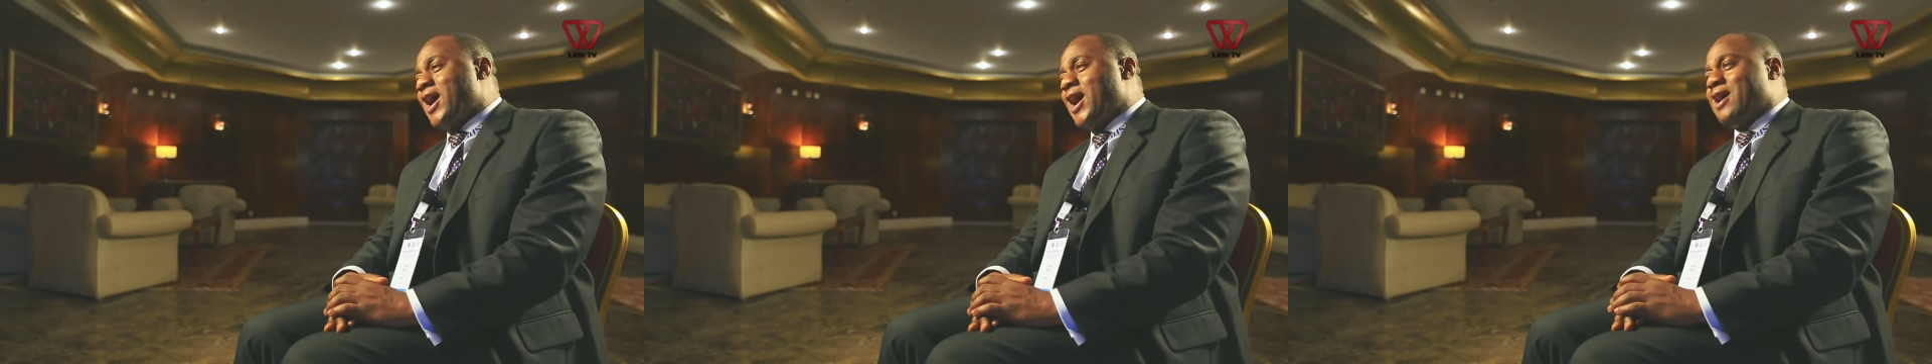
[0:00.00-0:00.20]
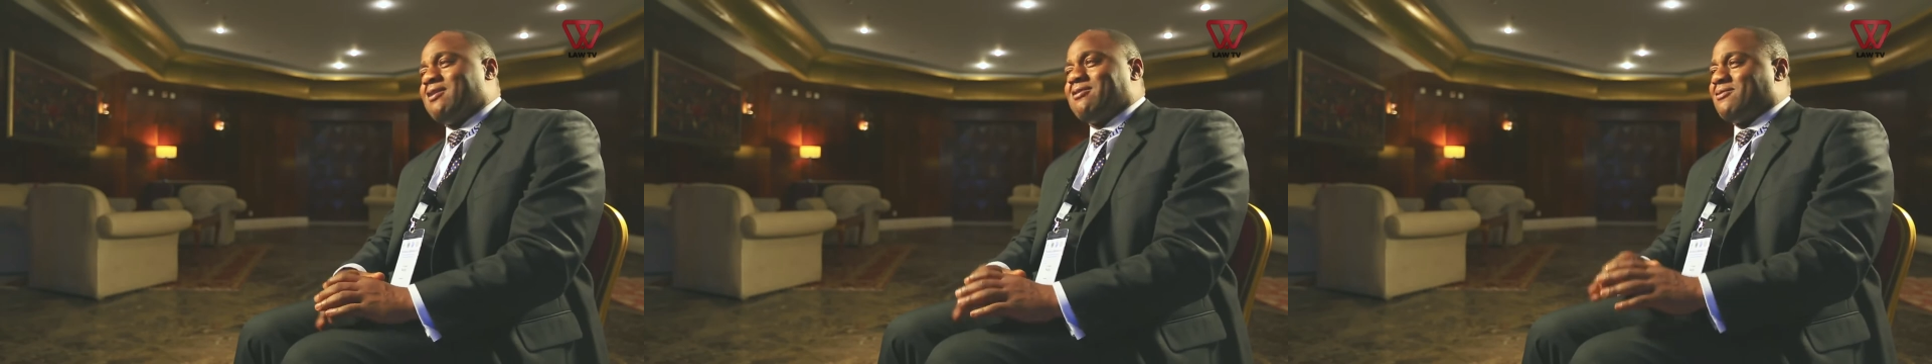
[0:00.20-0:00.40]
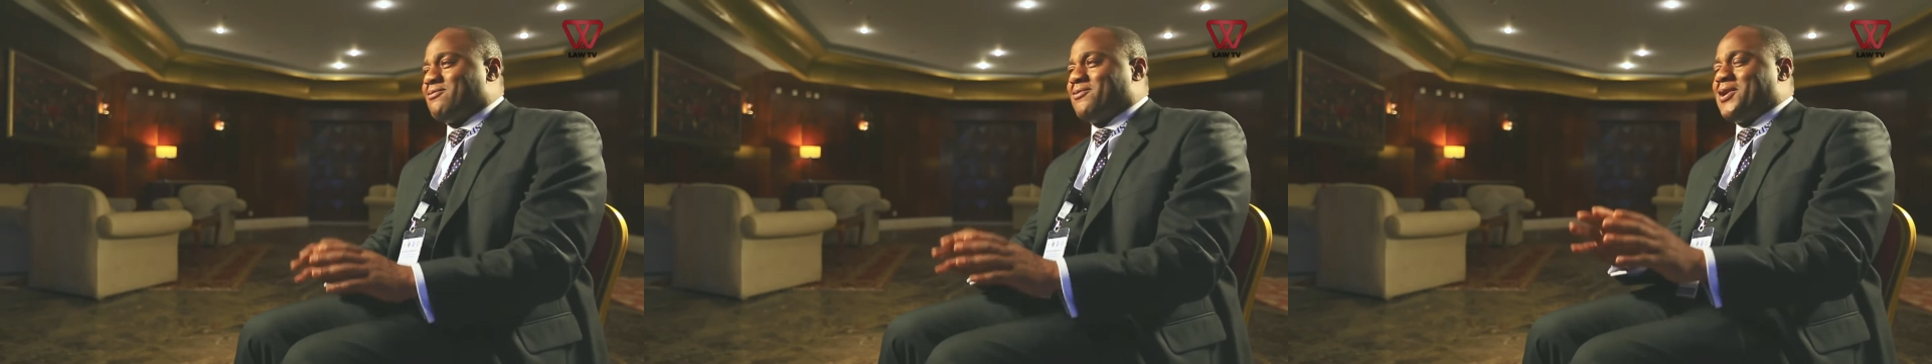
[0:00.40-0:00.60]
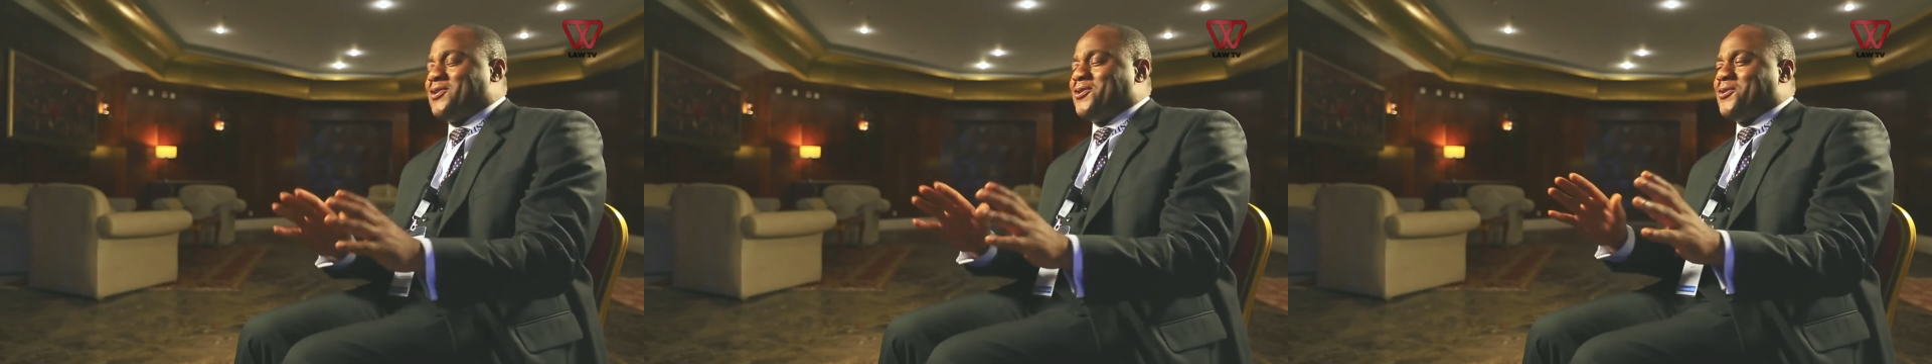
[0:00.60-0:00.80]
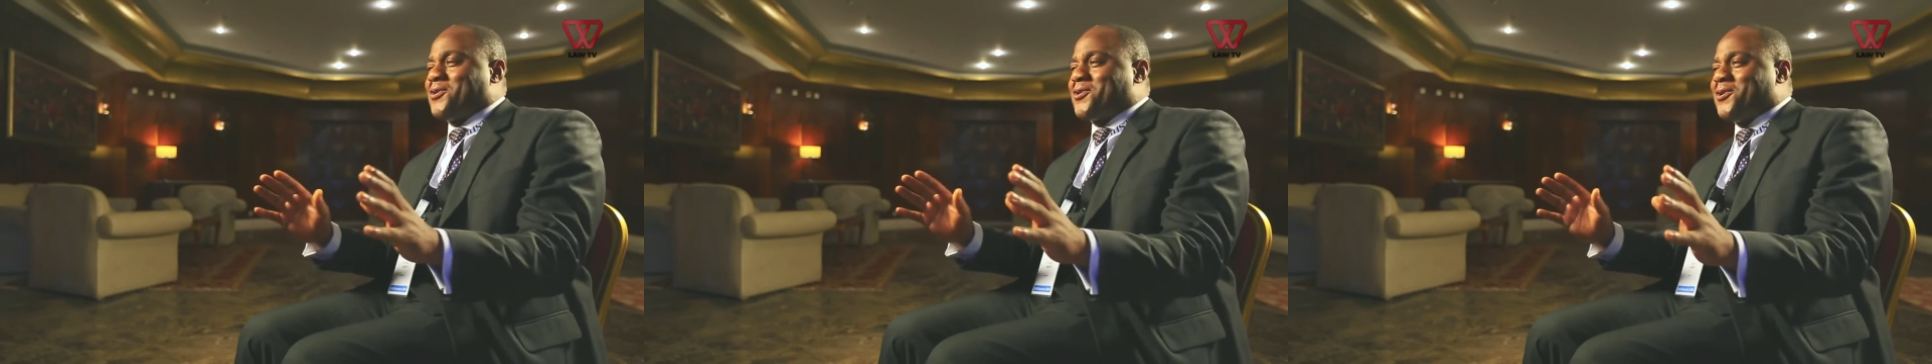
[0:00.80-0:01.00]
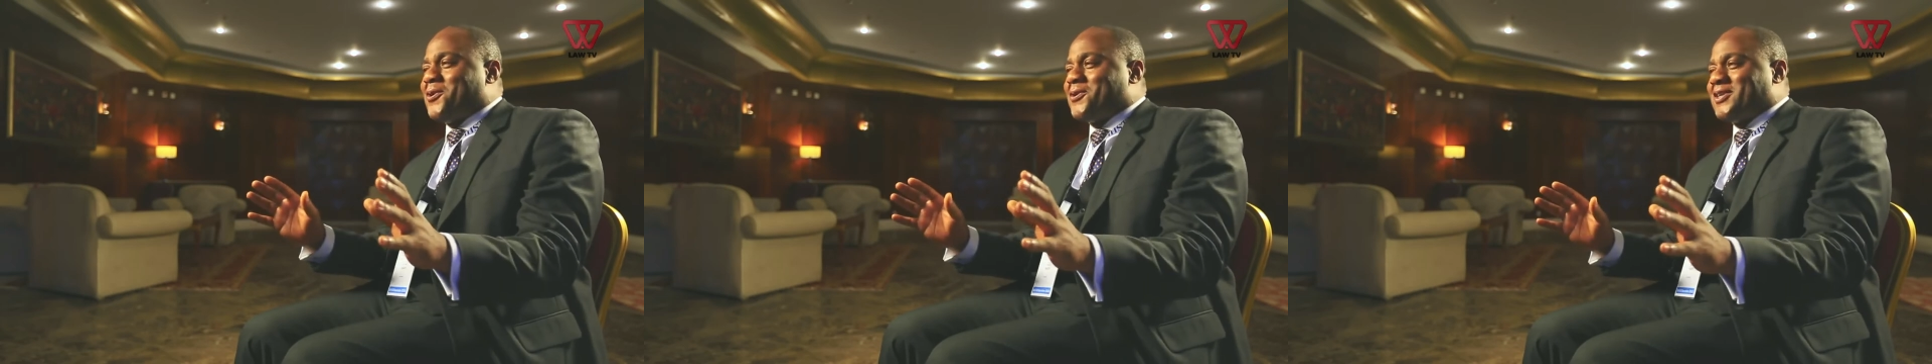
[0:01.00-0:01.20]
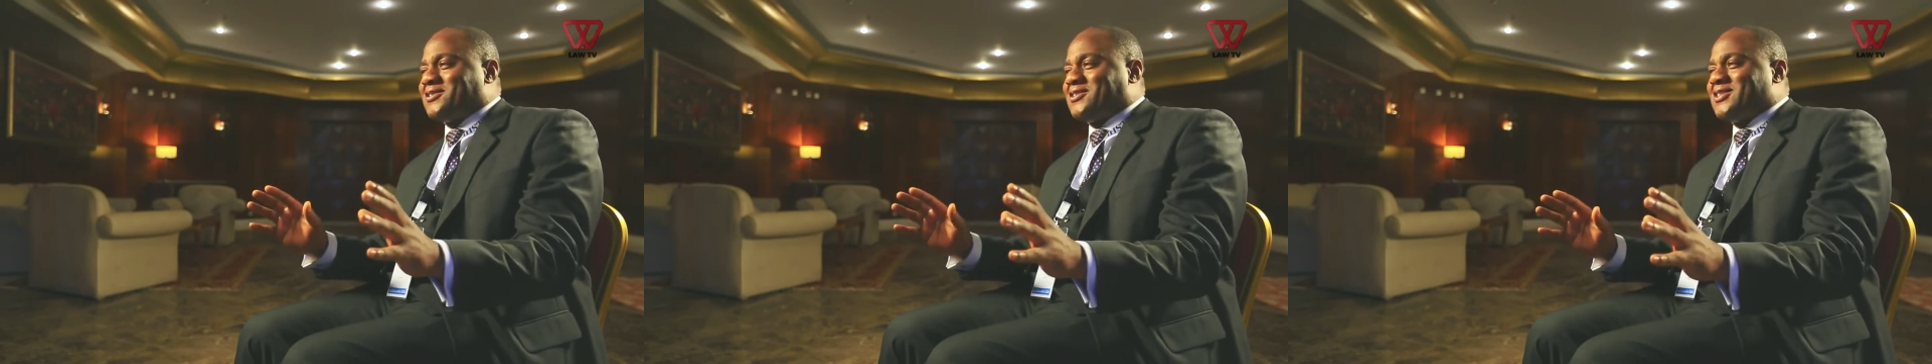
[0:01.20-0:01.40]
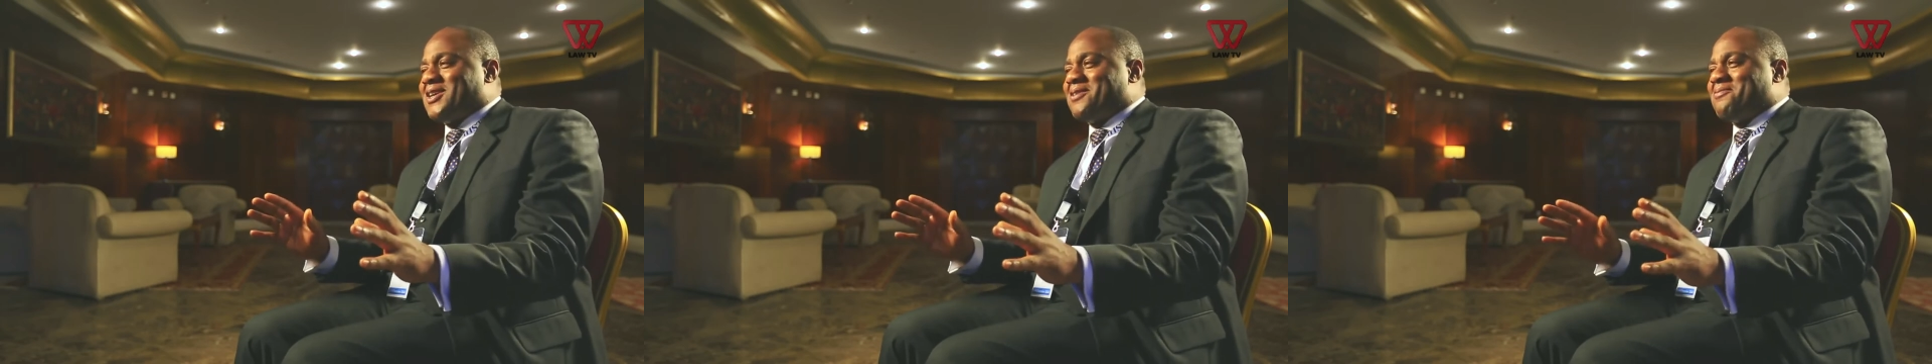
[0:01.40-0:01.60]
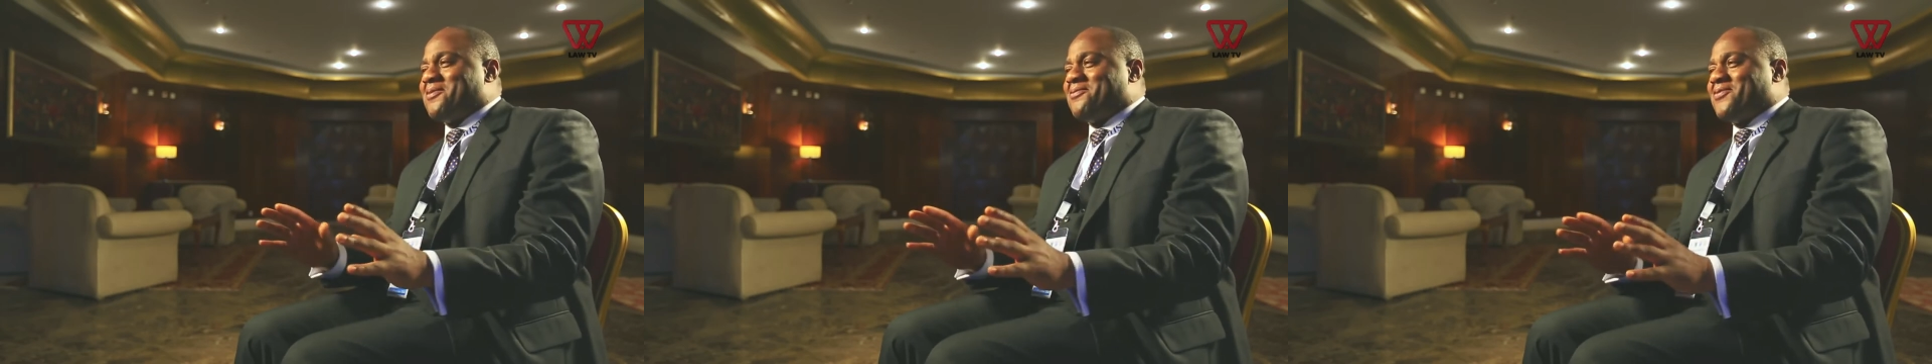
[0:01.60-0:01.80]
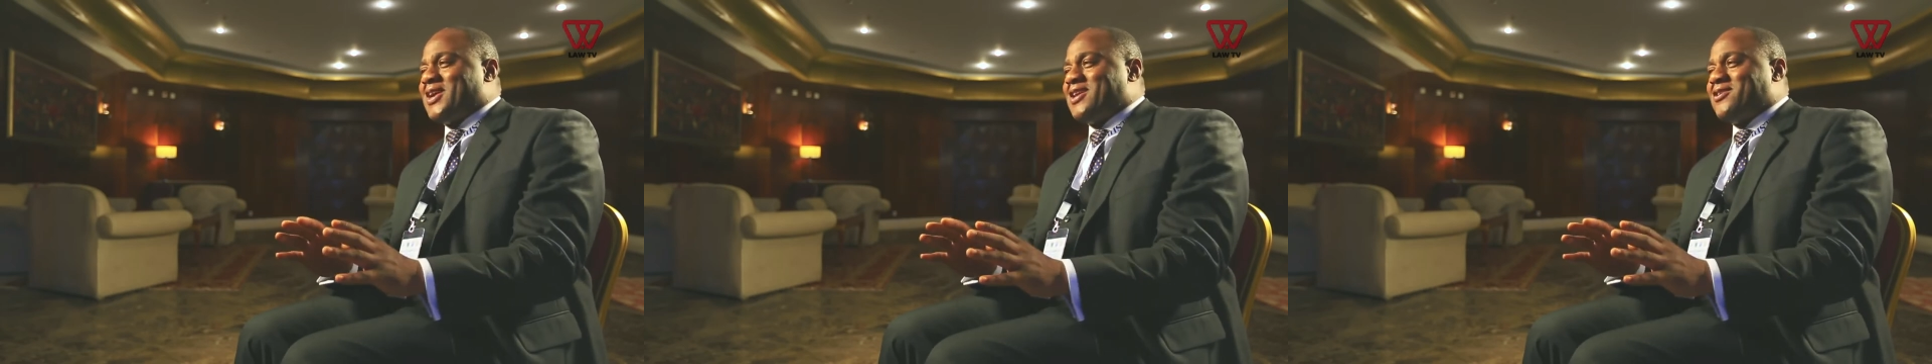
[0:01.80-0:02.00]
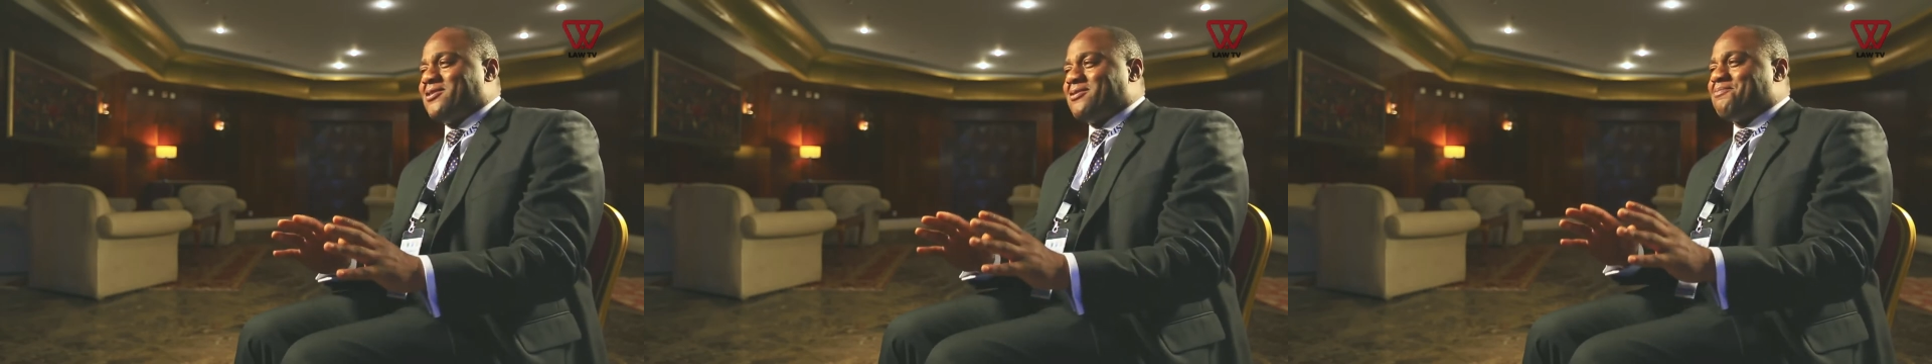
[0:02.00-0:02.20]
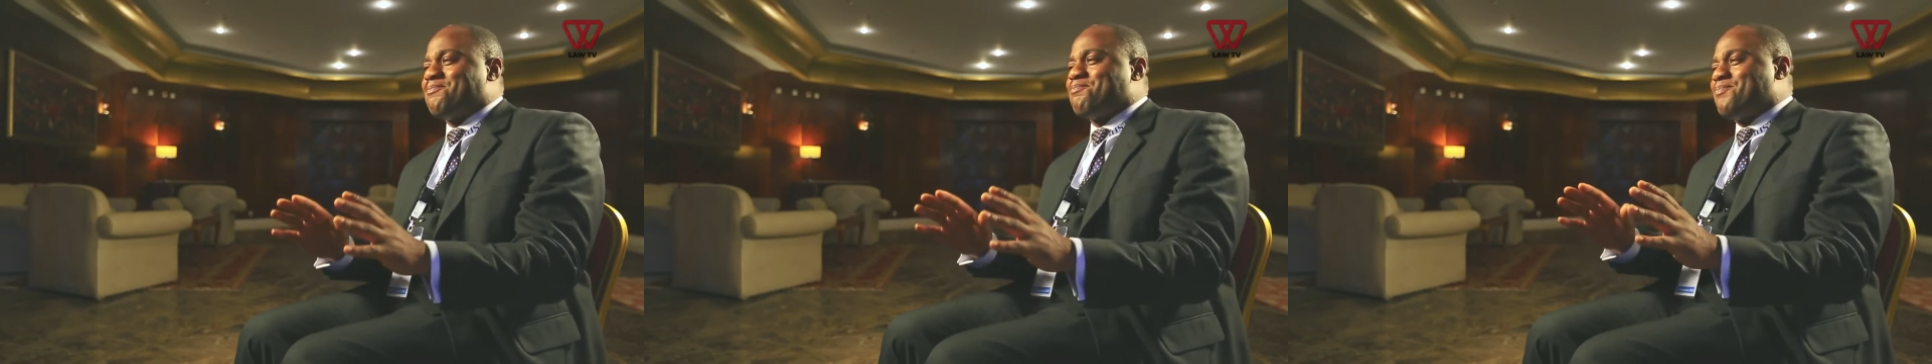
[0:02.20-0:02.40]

And when you call that uh, venue,